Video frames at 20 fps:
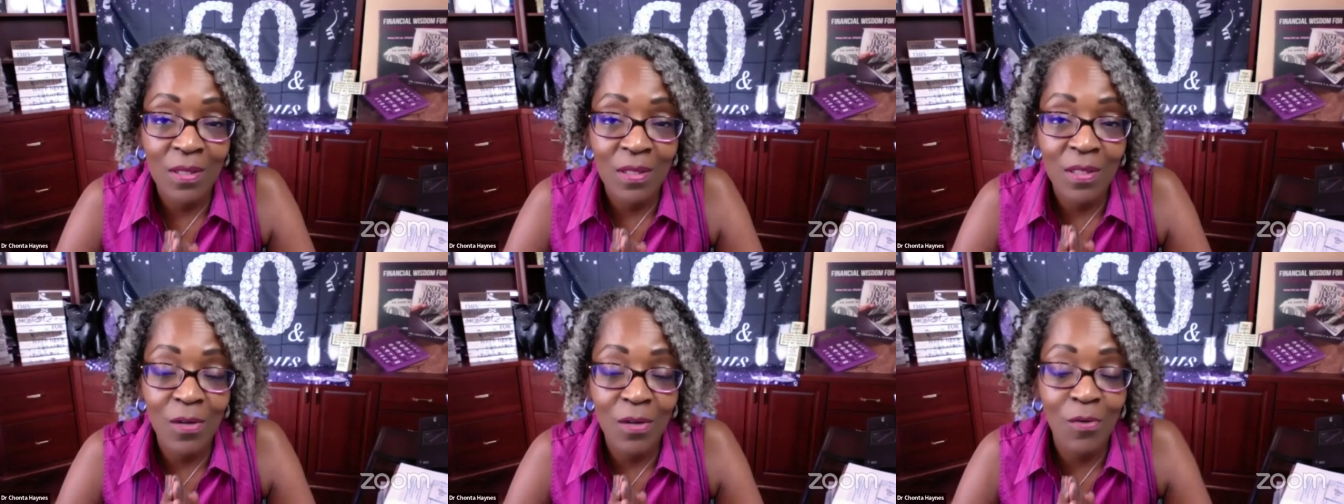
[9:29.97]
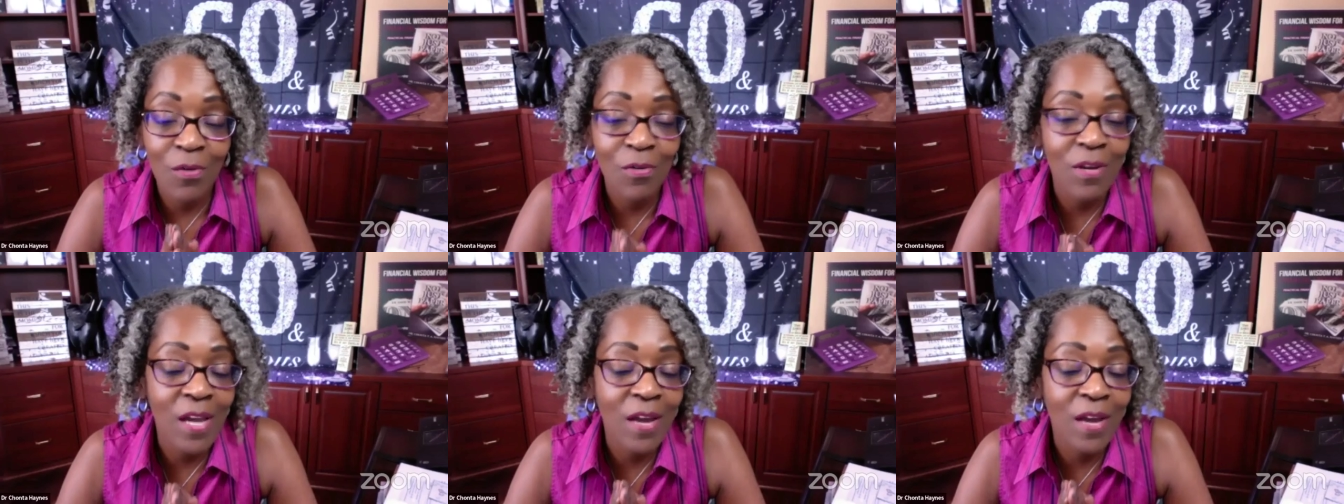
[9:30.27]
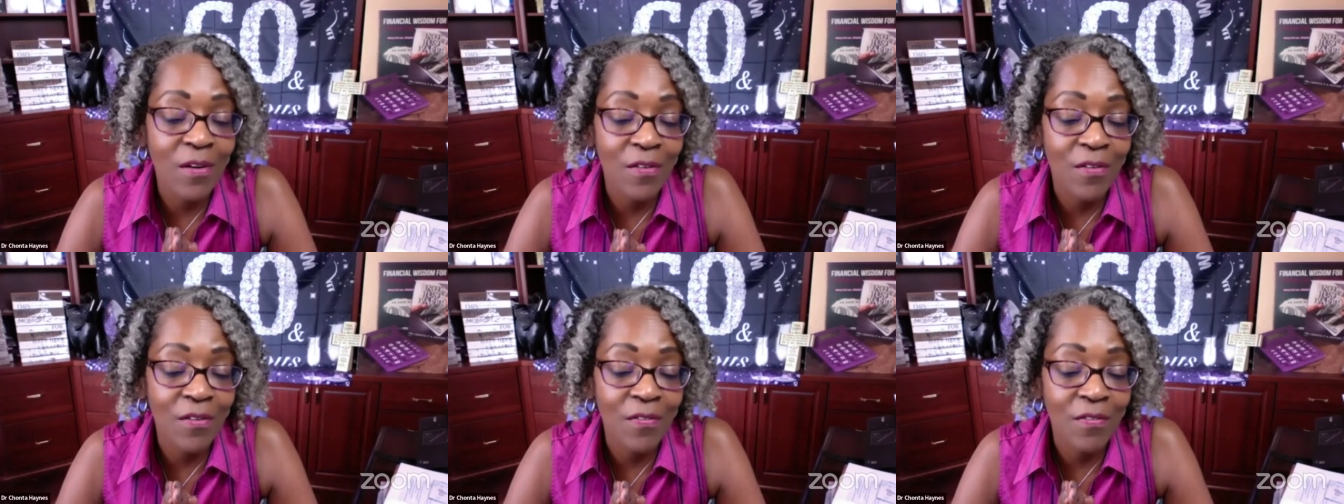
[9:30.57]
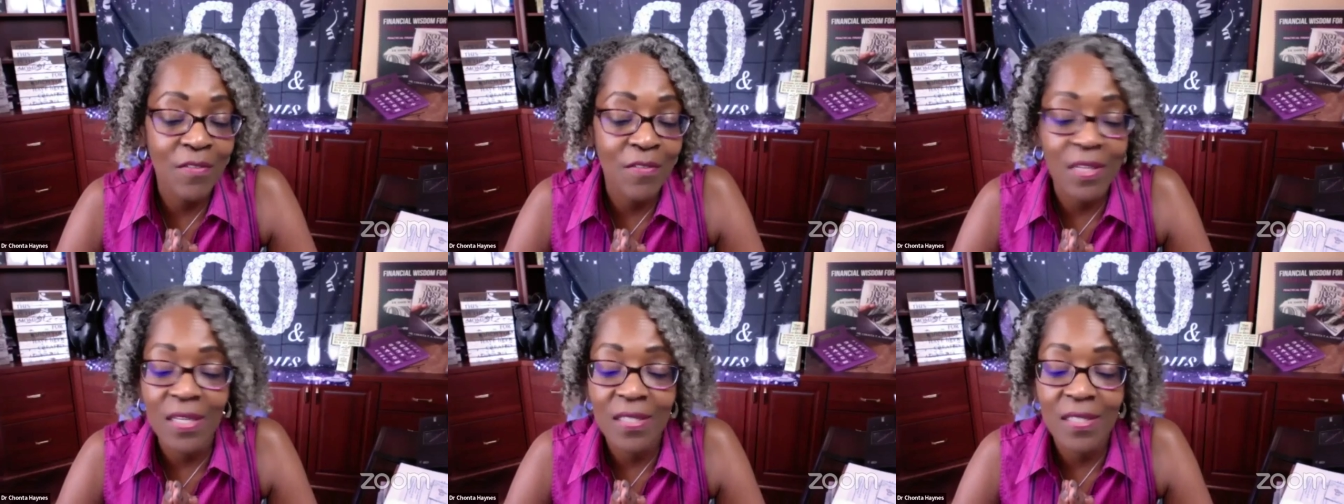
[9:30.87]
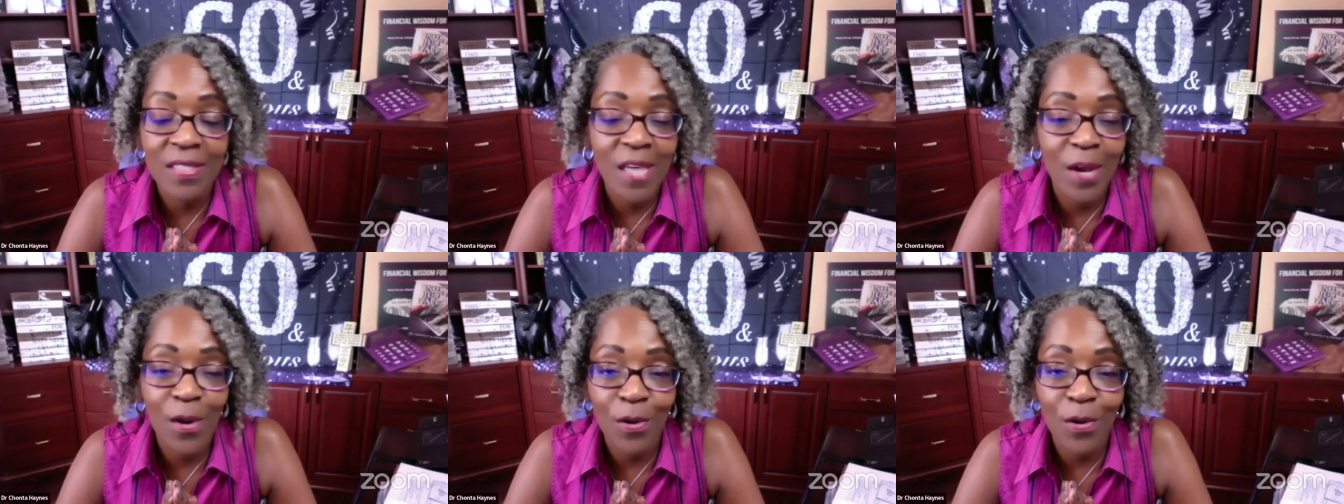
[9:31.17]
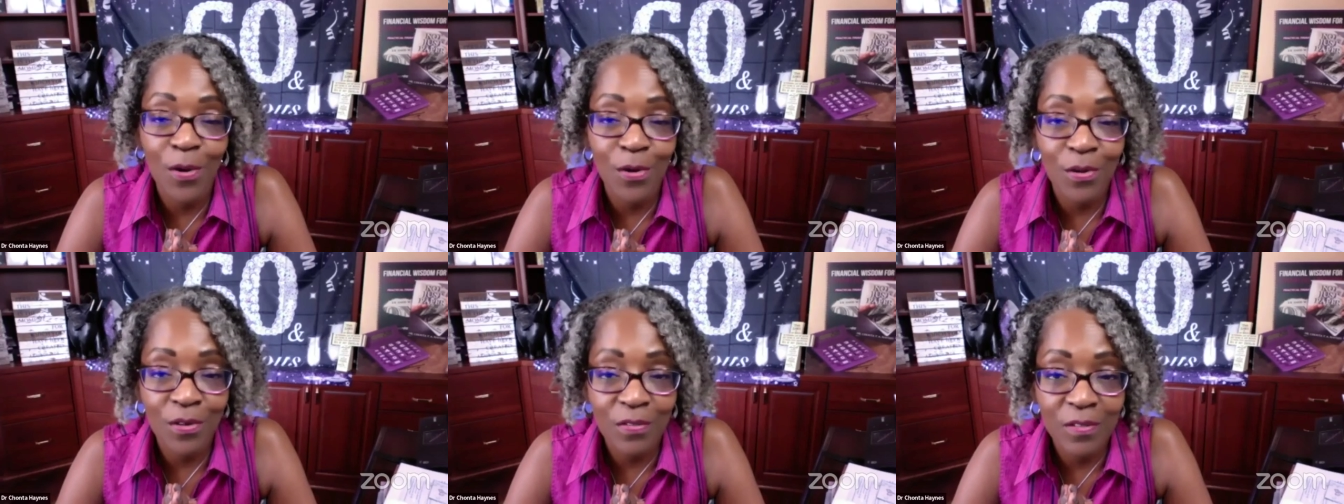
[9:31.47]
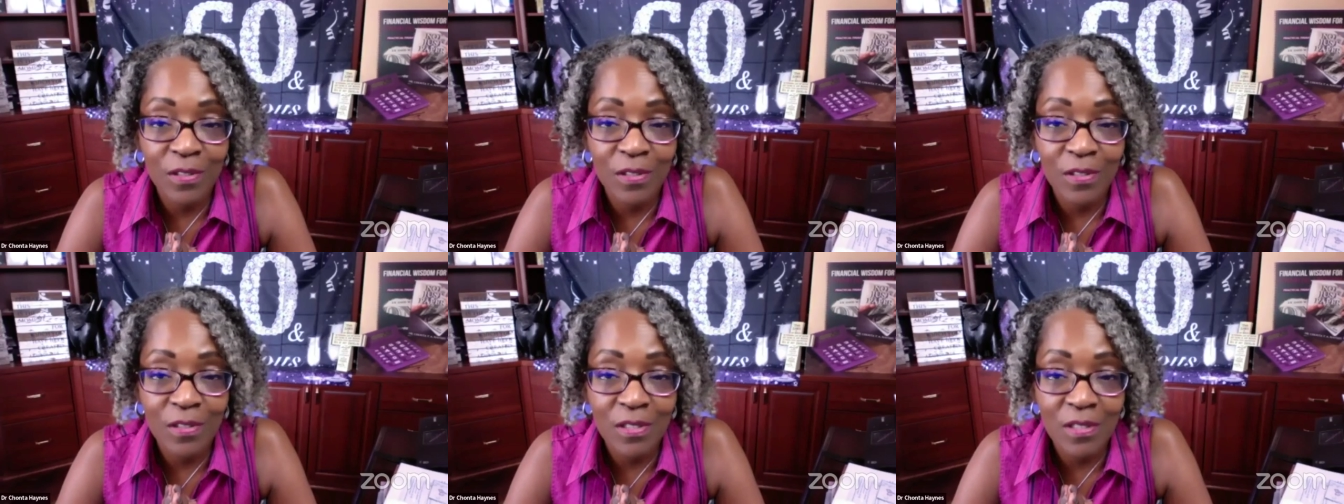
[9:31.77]
the creator of the entire
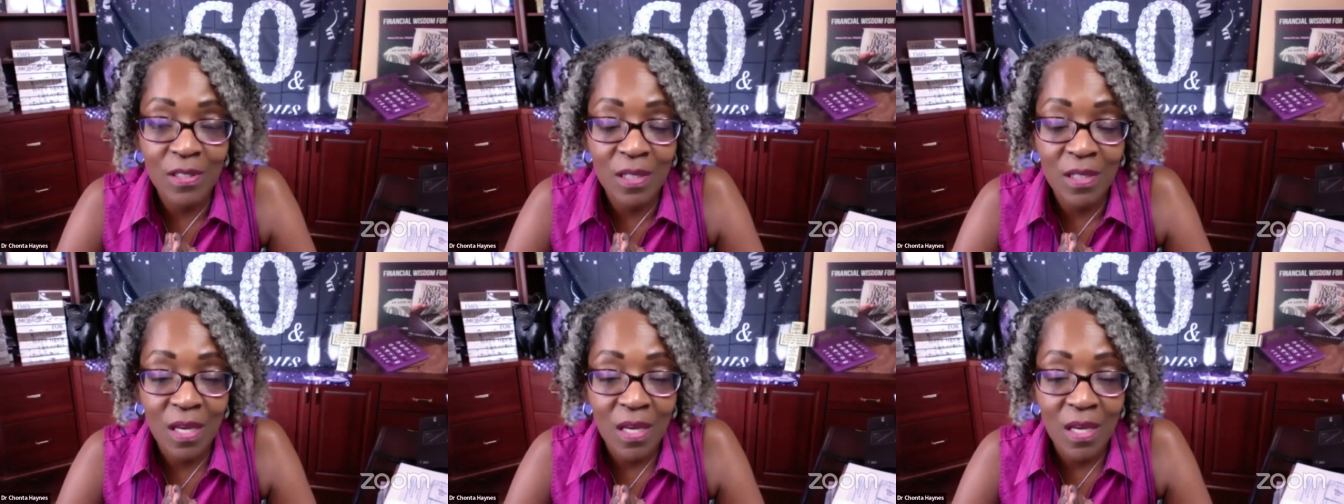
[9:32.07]
universe,